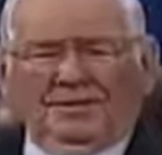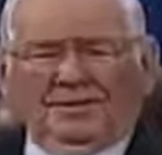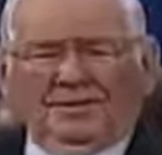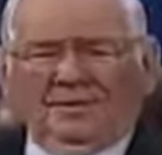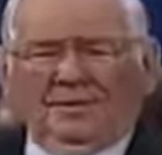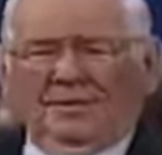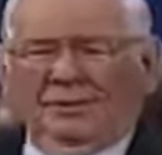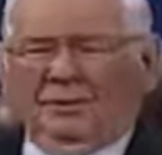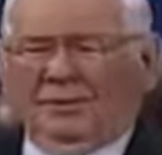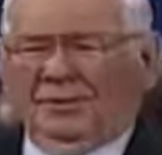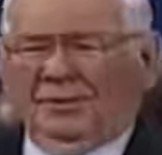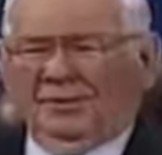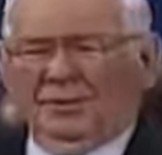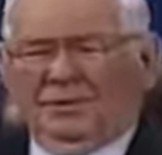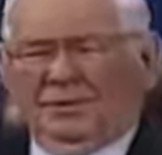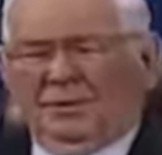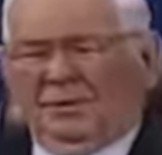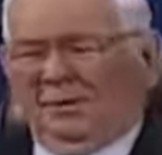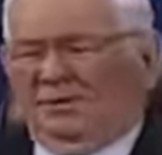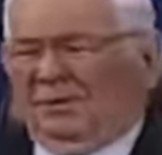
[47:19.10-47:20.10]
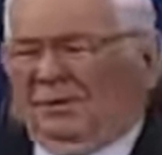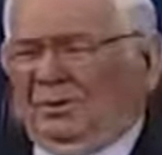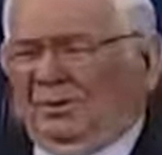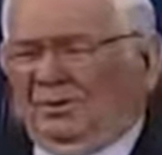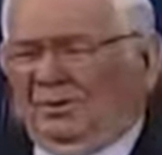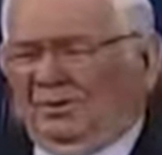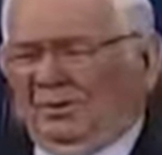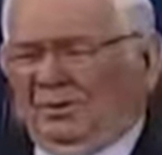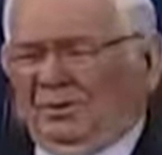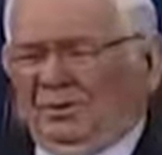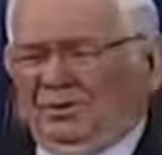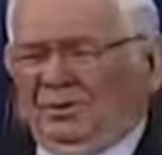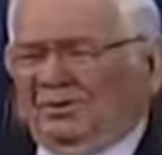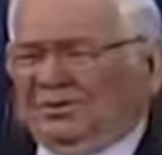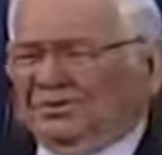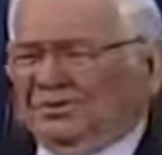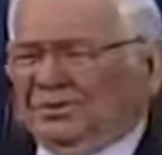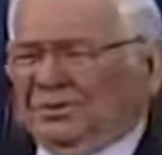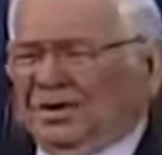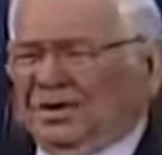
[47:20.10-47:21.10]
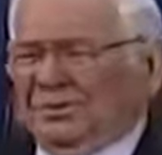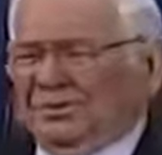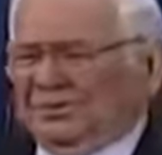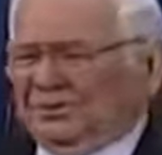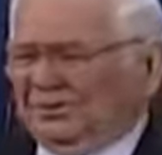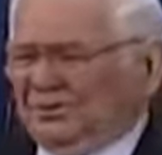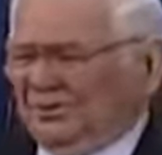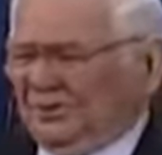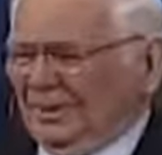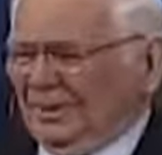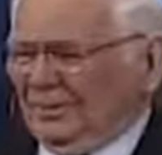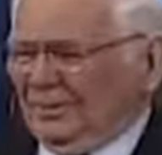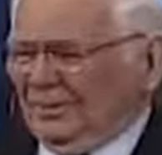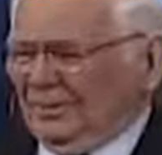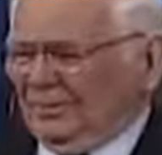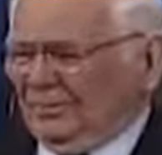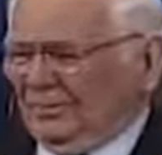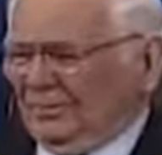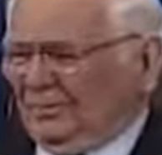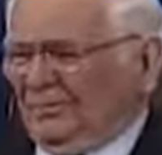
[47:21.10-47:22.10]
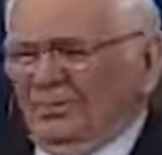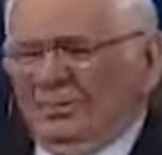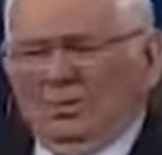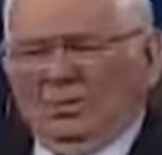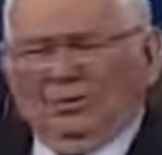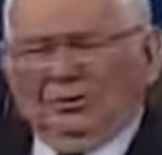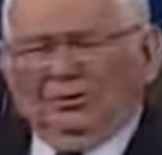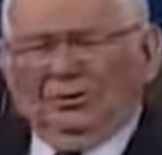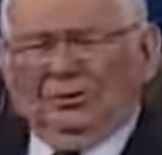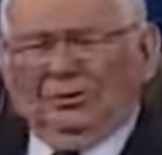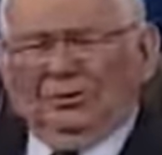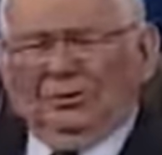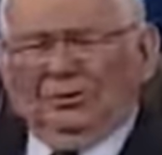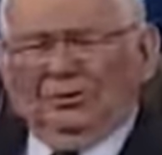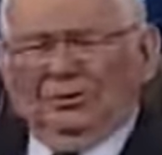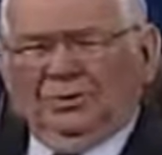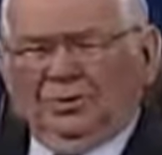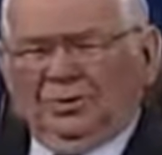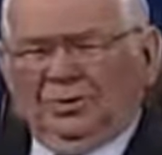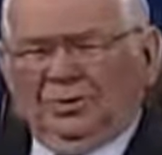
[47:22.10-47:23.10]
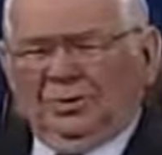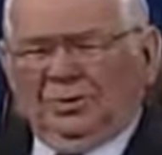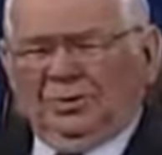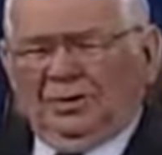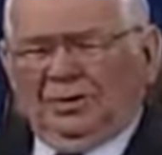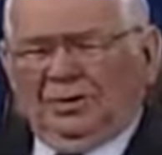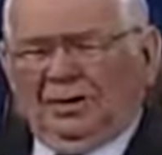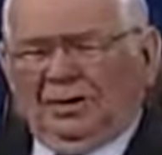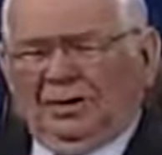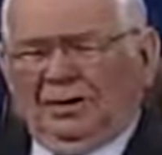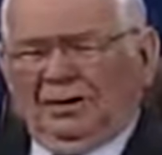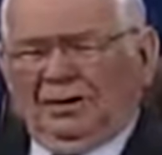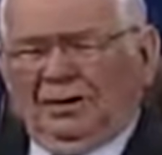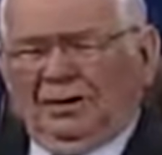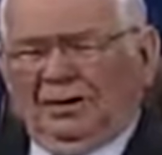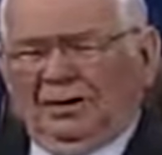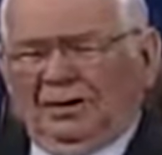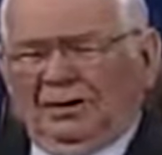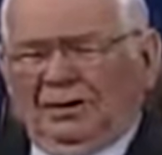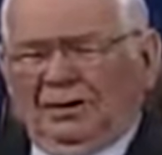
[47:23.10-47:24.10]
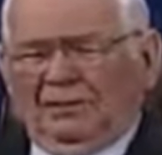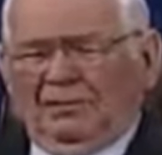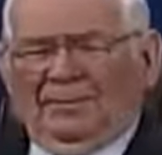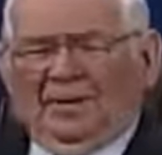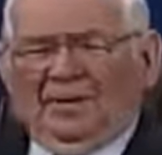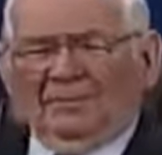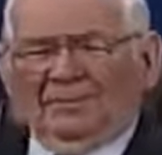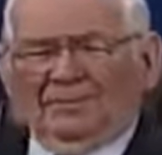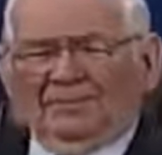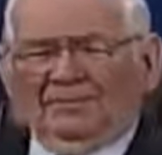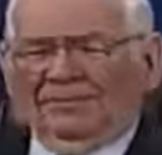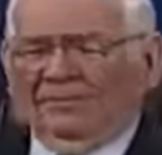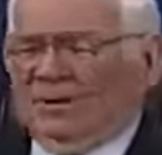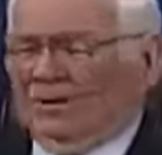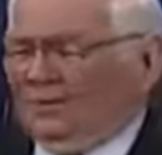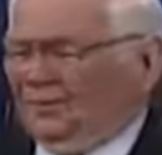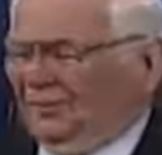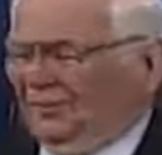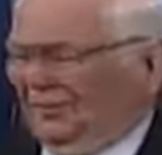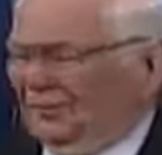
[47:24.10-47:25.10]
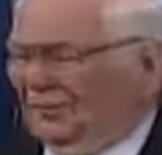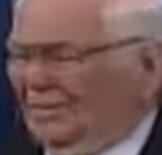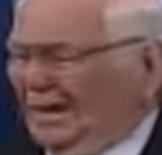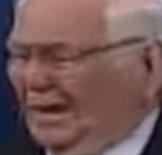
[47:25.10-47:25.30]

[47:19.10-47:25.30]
It says, when, when you can say just about whatever you want to uh, uh, about the Son of